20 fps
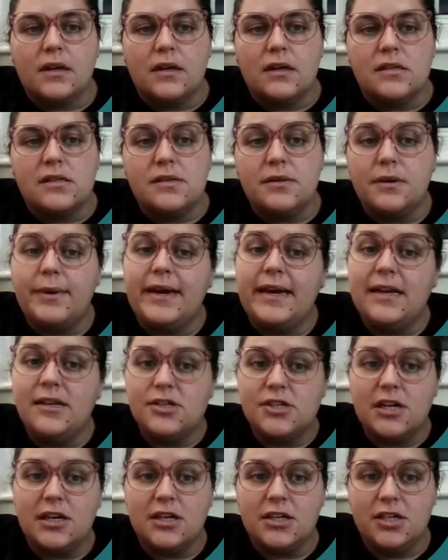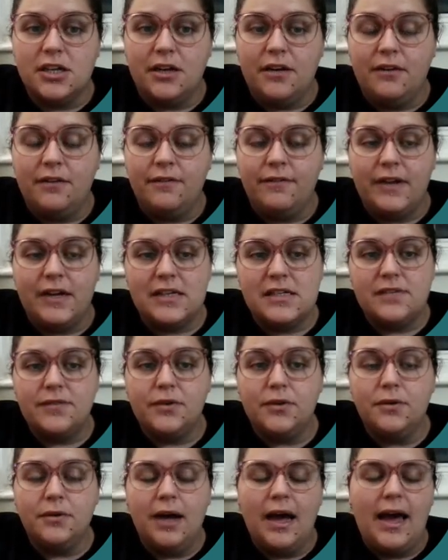So a quick introduction first of
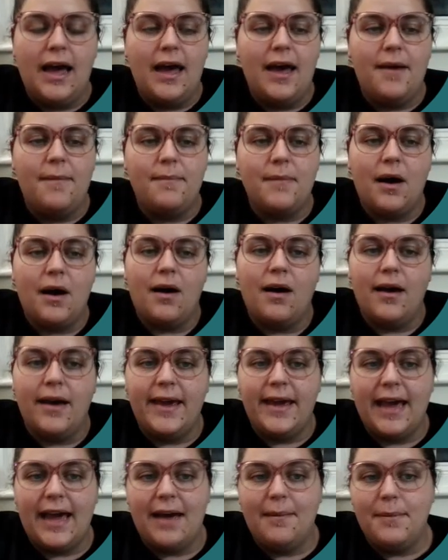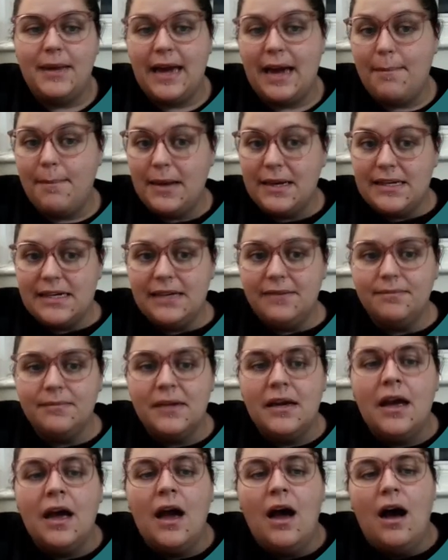all. I am Leigh-Ann Bedding.
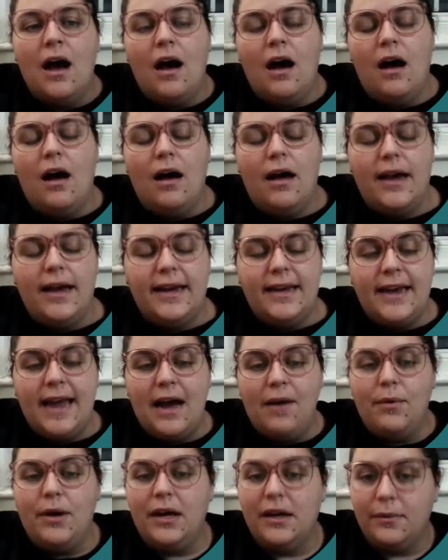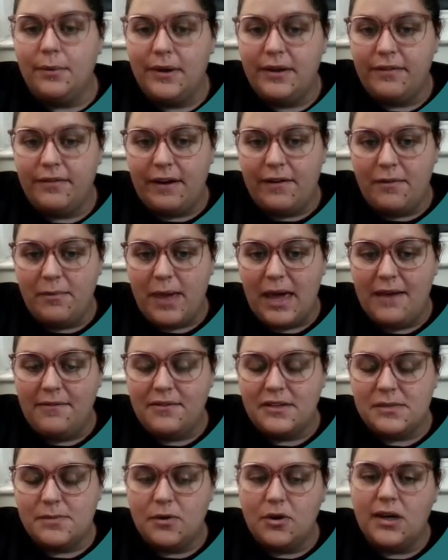I now work with veterinary
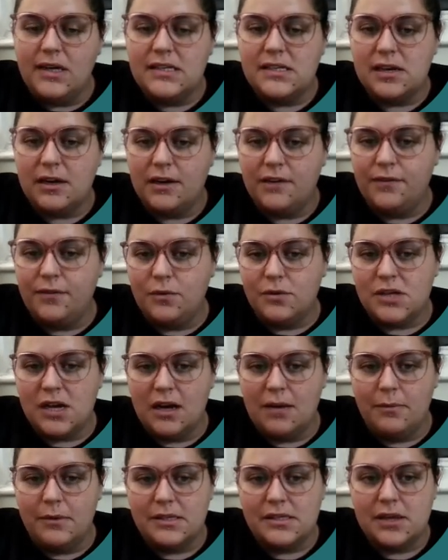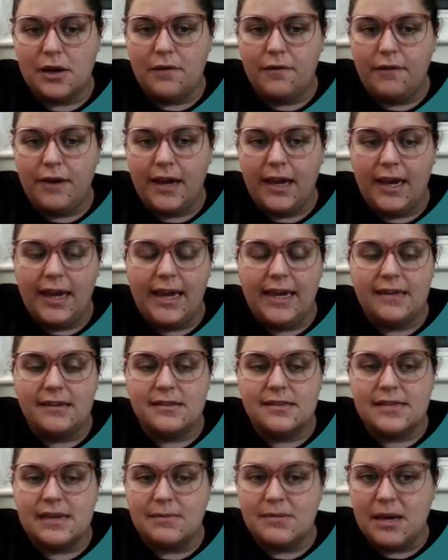behaviour support. I started full-time with Sophie
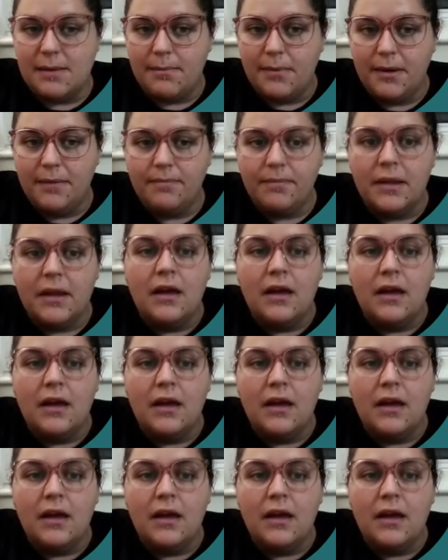in September.